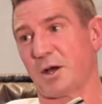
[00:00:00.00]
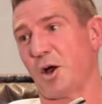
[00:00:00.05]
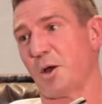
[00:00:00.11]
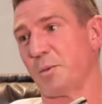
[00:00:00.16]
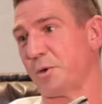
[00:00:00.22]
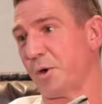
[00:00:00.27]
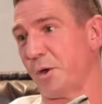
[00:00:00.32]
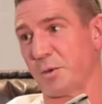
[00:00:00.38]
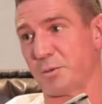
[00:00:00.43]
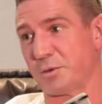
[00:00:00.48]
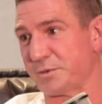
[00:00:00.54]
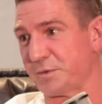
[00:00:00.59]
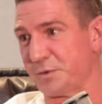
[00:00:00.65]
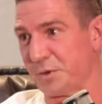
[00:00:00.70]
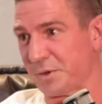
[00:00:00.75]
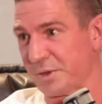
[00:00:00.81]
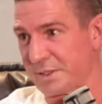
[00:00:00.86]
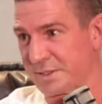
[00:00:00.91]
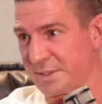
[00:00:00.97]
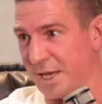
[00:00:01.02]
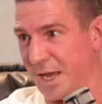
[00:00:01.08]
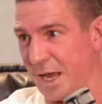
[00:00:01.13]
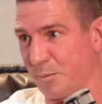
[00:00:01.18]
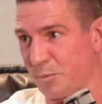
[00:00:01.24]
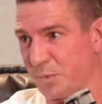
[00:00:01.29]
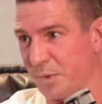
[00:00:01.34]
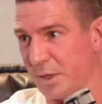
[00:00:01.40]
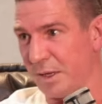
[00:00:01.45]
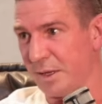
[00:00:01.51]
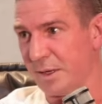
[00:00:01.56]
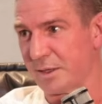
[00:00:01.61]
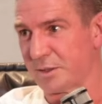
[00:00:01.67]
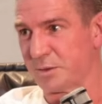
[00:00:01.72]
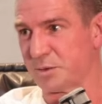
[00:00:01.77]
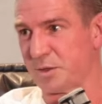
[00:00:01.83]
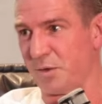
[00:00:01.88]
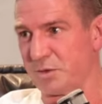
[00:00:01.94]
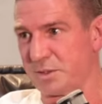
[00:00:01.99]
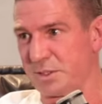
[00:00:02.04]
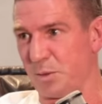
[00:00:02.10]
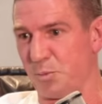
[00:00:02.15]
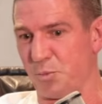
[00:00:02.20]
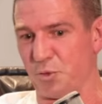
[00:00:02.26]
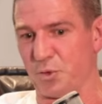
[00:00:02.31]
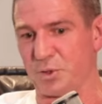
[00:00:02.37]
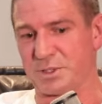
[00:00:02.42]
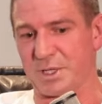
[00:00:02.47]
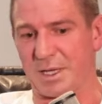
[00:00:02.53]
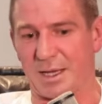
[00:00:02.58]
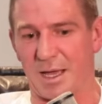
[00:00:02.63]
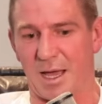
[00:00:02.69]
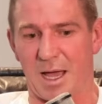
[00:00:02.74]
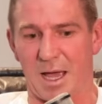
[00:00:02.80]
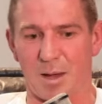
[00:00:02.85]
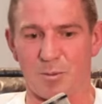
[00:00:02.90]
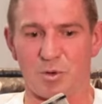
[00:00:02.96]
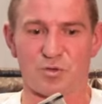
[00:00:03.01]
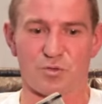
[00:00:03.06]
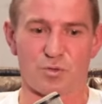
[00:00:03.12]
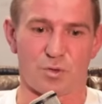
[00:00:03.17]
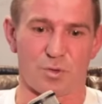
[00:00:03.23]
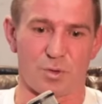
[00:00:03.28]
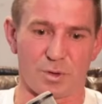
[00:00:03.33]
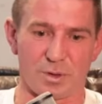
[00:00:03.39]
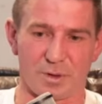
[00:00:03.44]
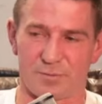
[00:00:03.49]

I hope Collingwood's feeling the same, because obviously a bruising game, a draw.